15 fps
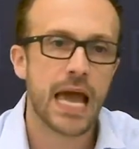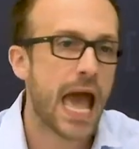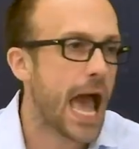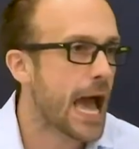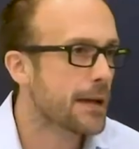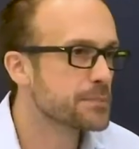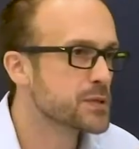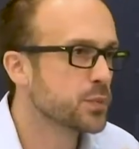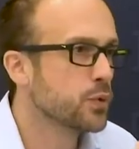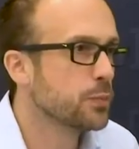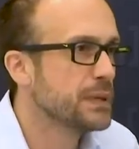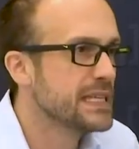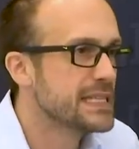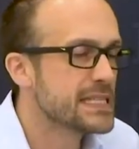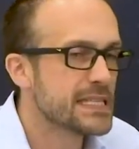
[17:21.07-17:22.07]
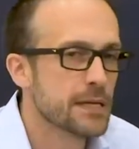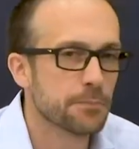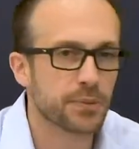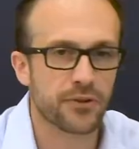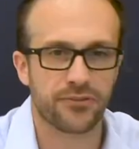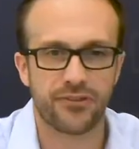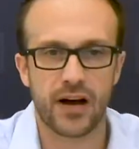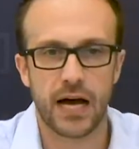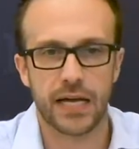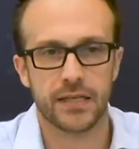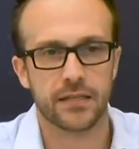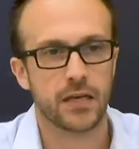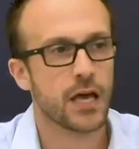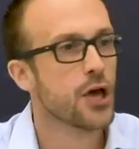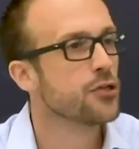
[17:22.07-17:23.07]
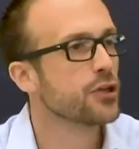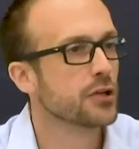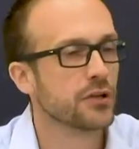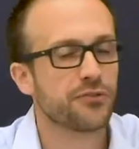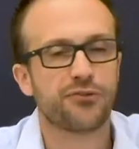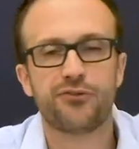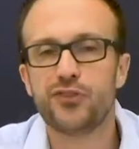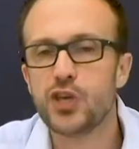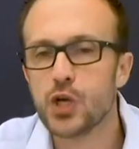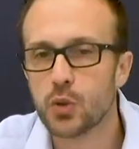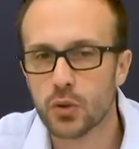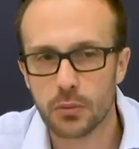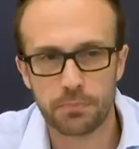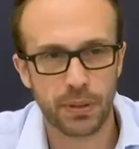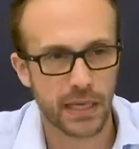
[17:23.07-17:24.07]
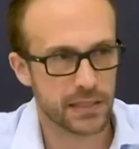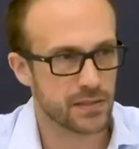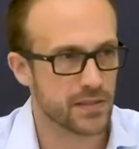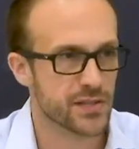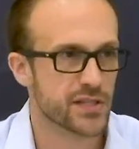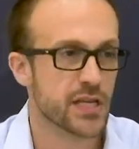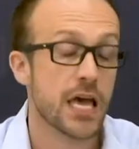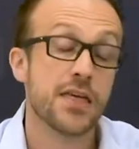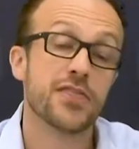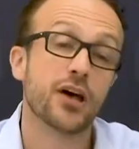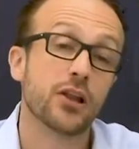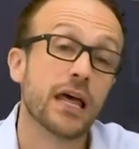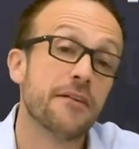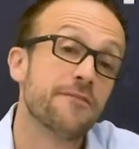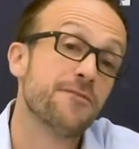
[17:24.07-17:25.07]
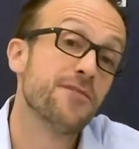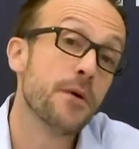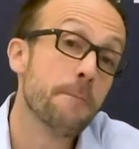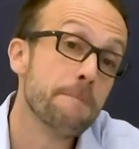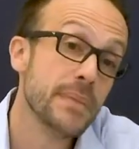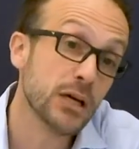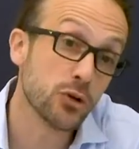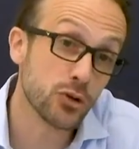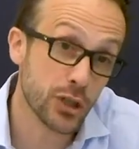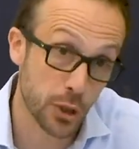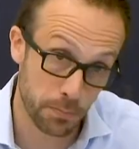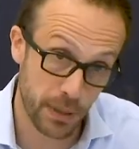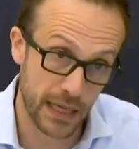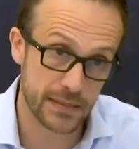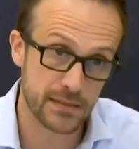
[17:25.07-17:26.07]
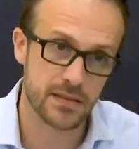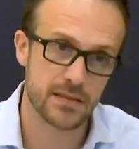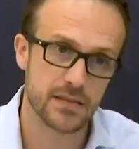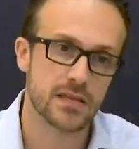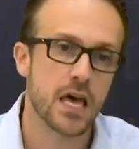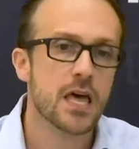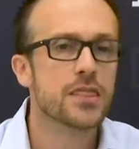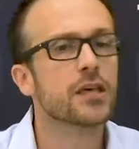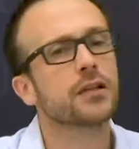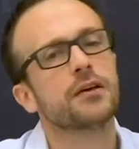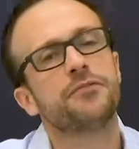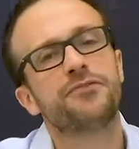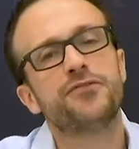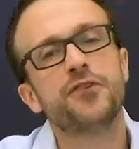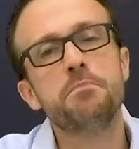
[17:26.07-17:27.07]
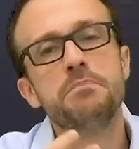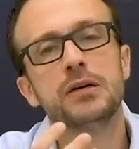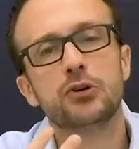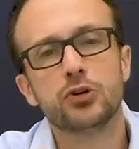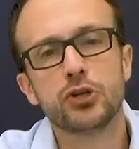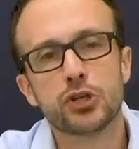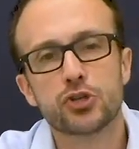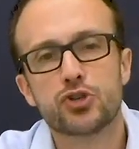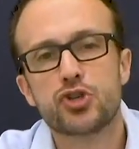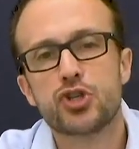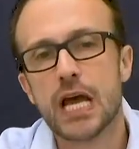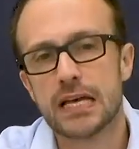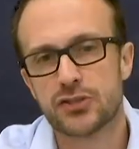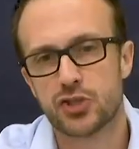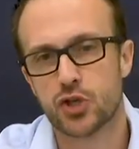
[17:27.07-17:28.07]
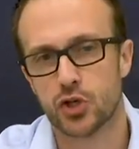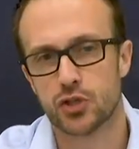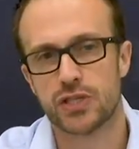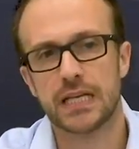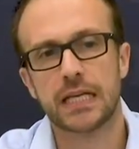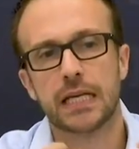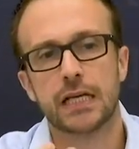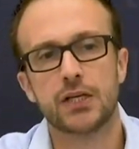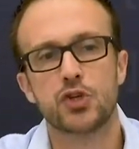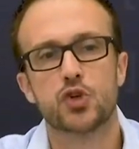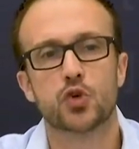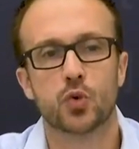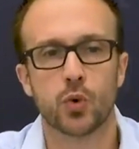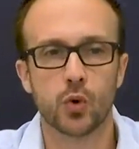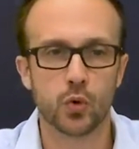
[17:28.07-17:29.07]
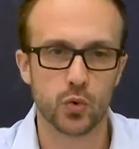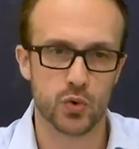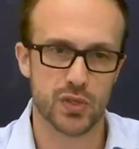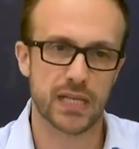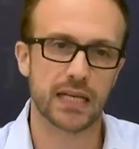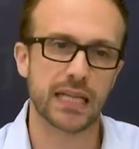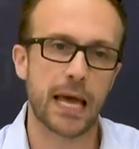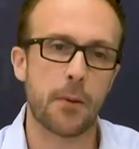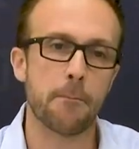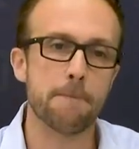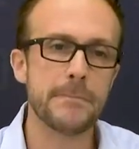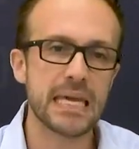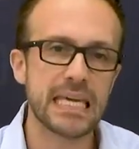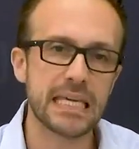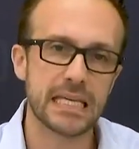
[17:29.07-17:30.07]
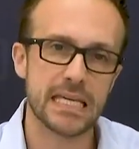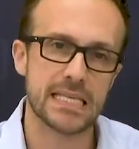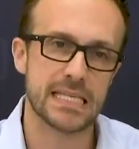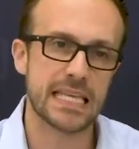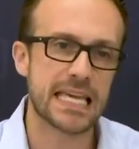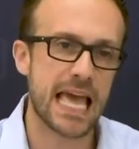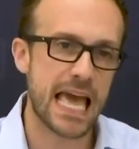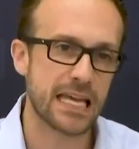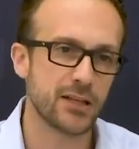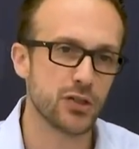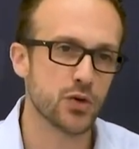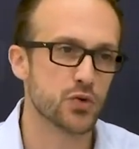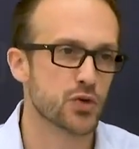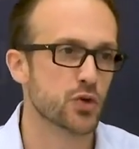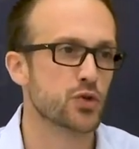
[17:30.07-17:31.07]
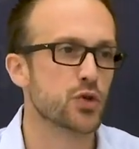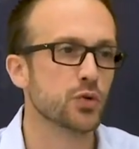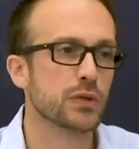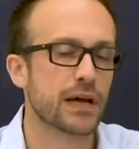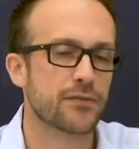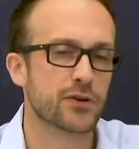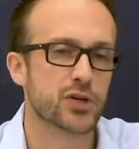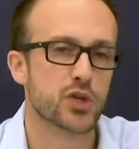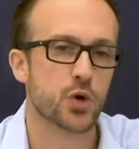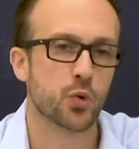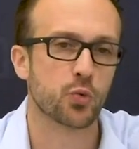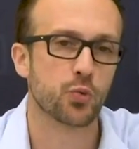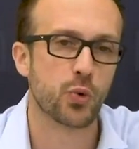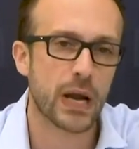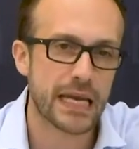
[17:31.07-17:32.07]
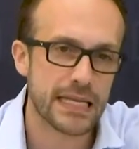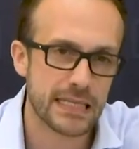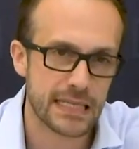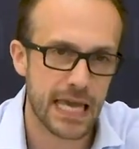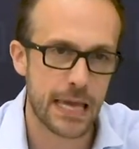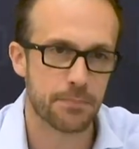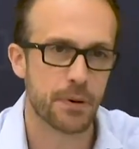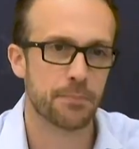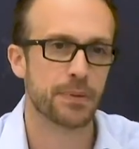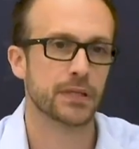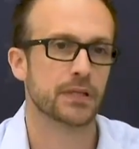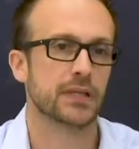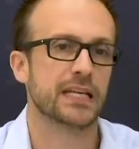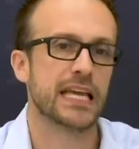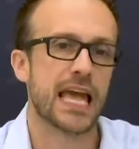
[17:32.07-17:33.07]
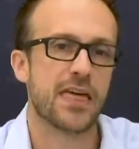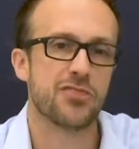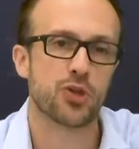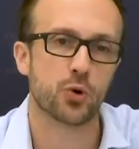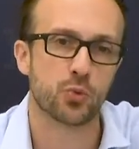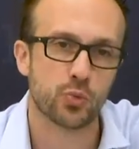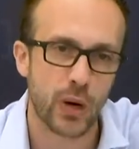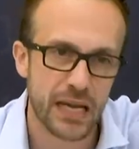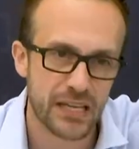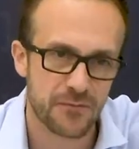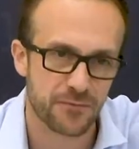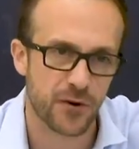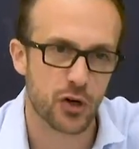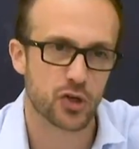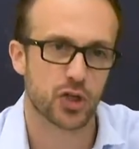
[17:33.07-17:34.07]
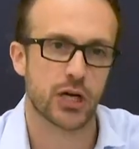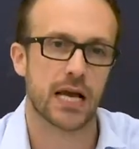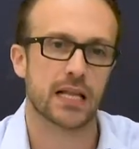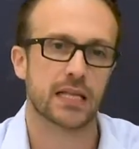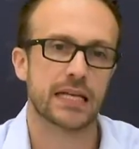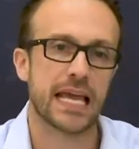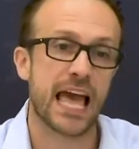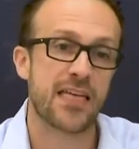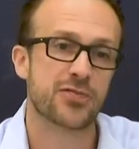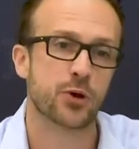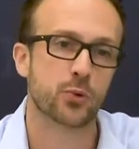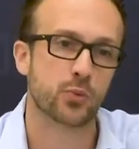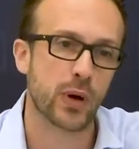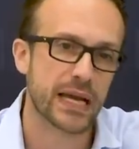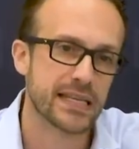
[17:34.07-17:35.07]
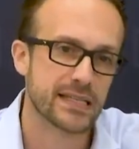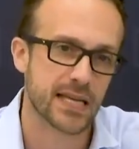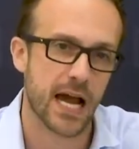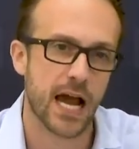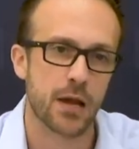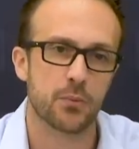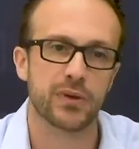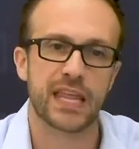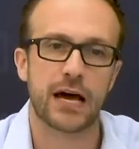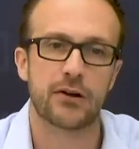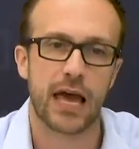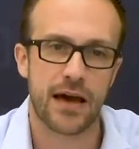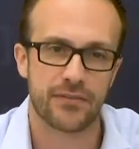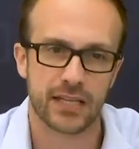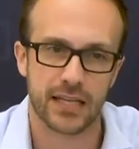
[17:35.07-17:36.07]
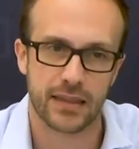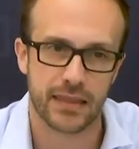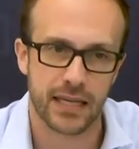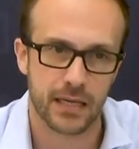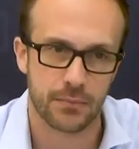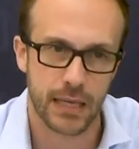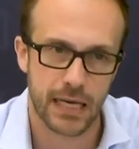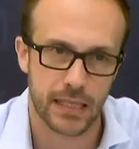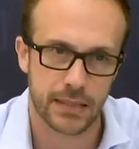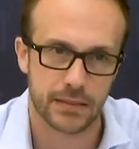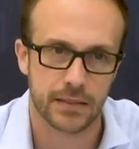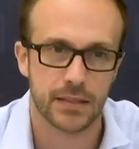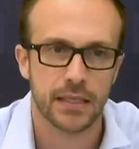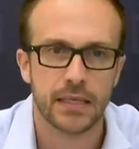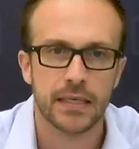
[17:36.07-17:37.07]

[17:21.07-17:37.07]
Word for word: Apps will be simplified. They'll have fewer buttons. They'll have familiar buttons. They'll have familiar gestures and controls that allow me as the end user to leverage the right capability and the right functionality at the right time without having to think about it.